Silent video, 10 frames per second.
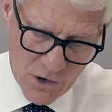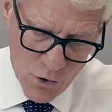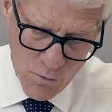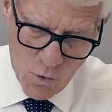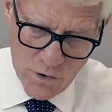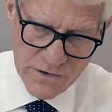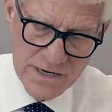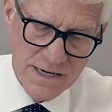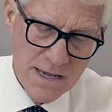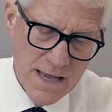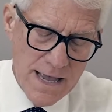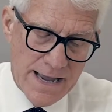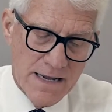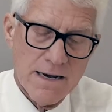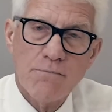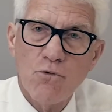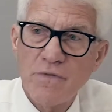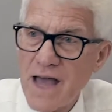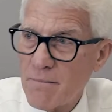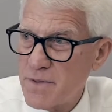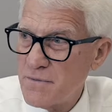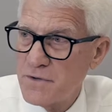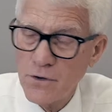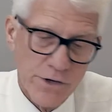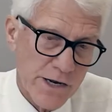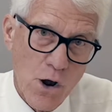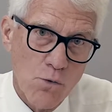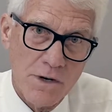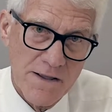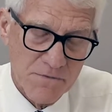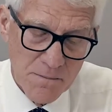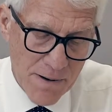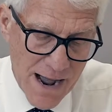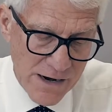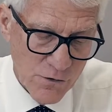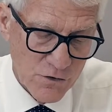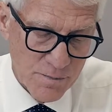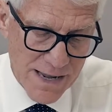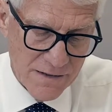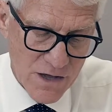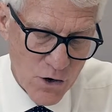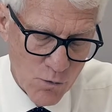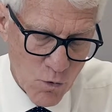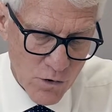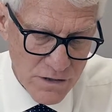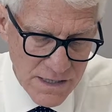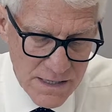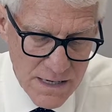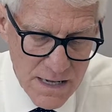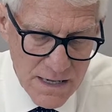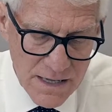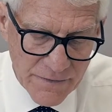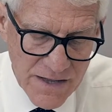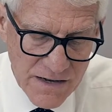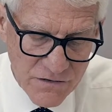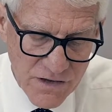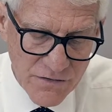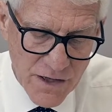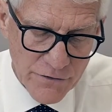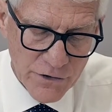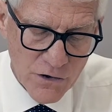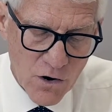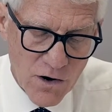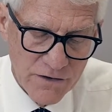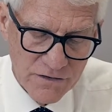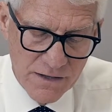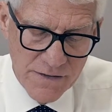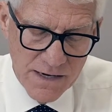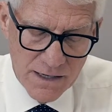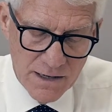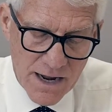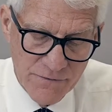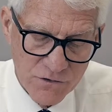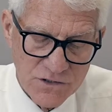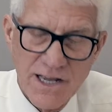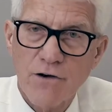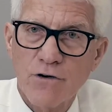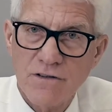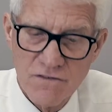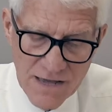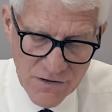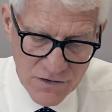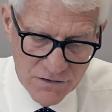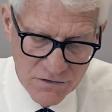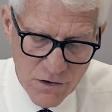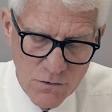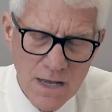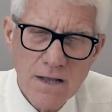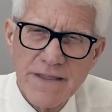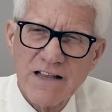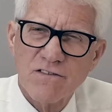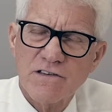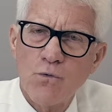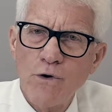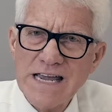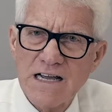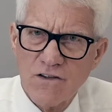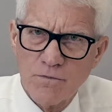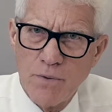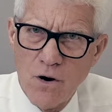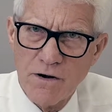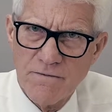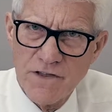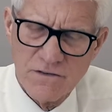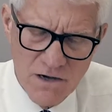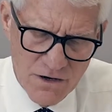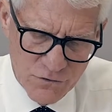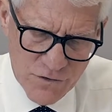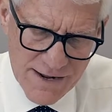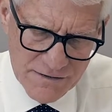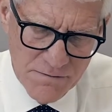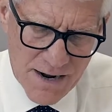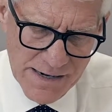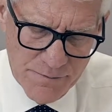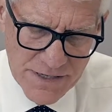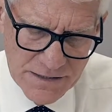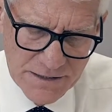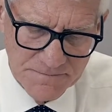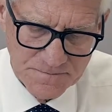home warranty, and would that be filled in only if the buyer is paying the home warranty? And then it says other costs, and then a line for seller concessions. So that's the weakest part of this contract, in my opinion.